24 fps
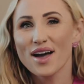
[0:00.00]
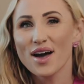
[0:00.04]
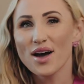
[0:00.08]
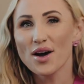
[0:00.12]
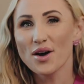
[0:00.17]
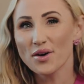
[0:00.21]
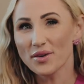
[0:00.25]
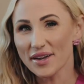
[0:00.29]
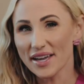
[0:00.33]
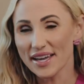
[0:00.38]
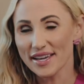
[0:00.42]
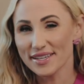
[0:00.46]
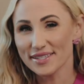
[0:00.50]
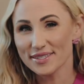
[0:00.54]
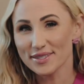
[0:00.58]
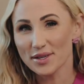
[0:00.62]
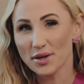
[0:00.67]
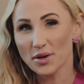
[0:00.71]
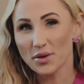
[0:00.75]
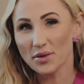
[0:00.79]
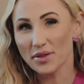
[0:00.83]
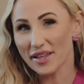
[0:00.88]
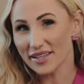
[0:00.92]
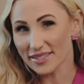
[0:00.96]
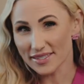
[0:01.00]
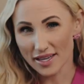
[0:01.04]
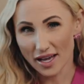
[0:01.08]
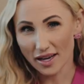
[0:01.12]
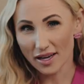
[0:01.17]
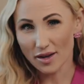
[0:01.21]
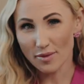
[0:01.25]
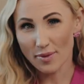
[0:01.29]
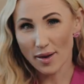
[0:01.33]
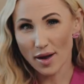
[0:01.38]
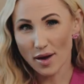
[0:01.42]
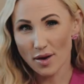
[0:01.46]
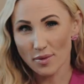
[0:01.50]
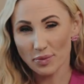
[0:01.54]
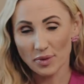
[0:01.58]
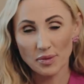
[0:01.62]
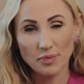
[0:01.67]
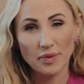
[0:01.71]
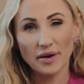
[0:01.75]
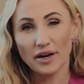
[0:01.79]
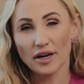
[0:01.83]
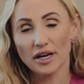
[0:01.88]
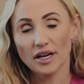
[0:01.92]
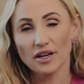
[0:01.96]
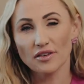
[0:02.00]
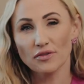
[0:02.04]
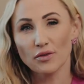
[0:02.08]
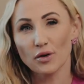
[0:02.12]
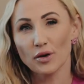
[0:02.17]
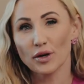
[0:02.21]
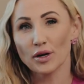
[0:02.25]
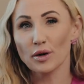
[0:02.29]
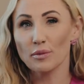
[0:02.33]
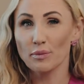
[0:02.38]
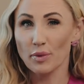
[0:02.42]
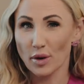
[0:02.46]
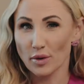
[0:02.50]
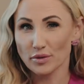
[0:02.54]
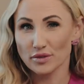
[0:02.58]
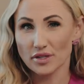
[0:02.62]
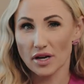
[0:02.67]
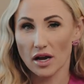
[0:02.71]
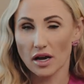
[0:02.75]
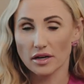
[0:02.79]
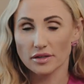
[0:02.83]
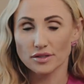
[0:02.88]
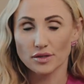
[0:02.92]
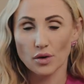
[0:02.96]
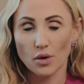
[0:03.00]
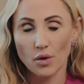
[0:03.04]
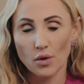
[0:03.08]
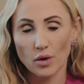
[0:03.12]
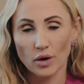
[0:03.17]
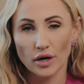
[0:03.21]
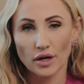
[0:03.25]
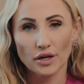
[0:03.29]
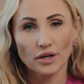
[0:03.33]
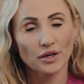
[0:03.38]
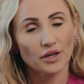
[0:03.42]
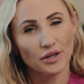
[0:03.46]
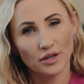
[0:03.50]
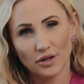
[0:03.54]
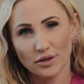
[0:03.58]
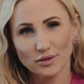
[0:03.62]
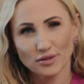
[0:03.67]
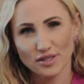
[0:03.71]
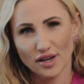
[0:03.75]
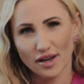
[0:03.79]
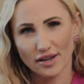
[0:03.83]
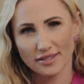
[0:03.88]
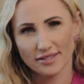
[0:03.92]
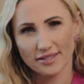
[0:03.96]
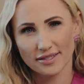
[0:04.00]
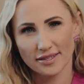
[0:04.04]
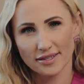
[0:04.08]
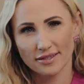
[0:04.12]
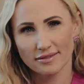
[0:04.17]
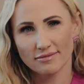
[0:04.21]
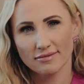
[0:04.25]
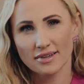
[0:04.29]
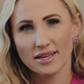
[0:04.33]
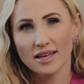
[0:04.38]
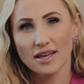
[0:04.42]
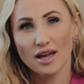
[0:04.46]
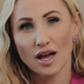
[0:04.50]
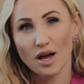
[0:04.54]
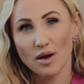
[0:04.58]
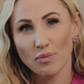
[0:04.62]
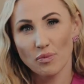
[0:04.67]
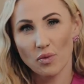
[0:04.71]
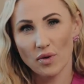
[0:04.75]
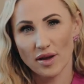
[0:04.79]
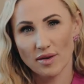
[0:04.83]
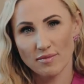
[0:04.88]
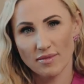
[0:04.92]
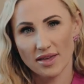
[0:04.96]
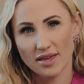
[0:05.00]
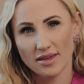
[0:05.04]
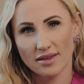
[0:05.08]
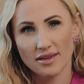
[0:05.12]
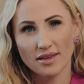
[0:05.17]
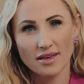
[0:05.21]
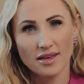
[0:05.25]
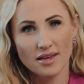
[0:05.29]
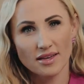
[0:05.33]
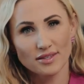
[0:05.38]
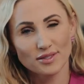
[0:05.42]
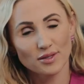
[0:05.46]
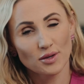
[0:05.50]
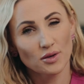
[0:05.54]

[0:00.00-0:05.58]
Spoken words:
Okay, so let's talk about preparing for your Botox or neurotoxin appointment.